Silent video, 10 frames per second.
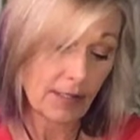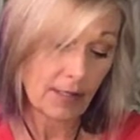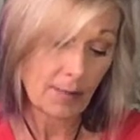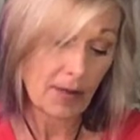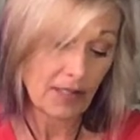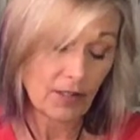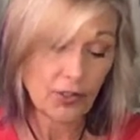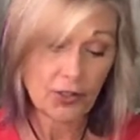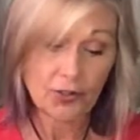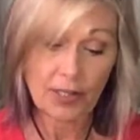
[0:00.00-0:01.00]
and the
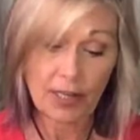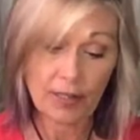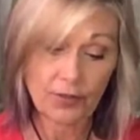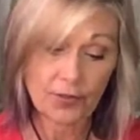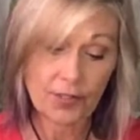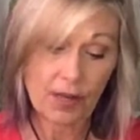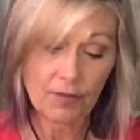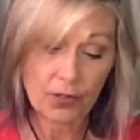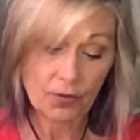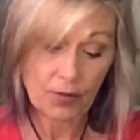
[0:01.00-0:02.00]
messages you're telling
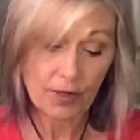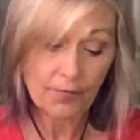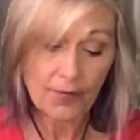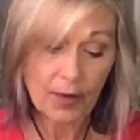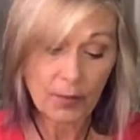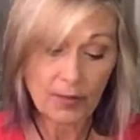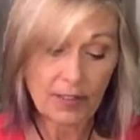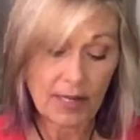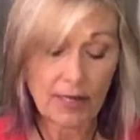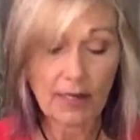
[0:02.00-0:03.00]
yourself. So clarify what the
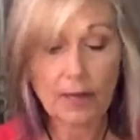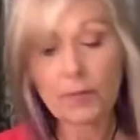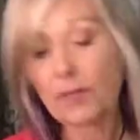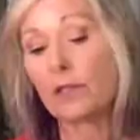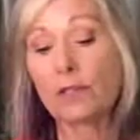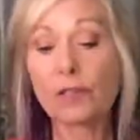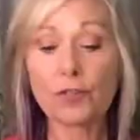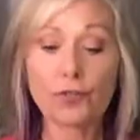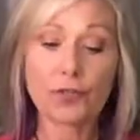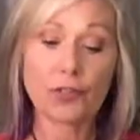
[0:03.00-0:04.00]
Ten of Cups is. This
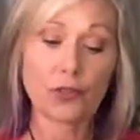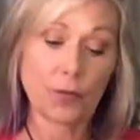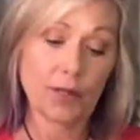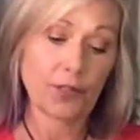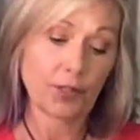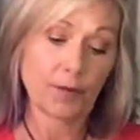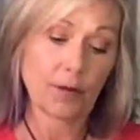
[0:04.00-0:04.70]
is your situation.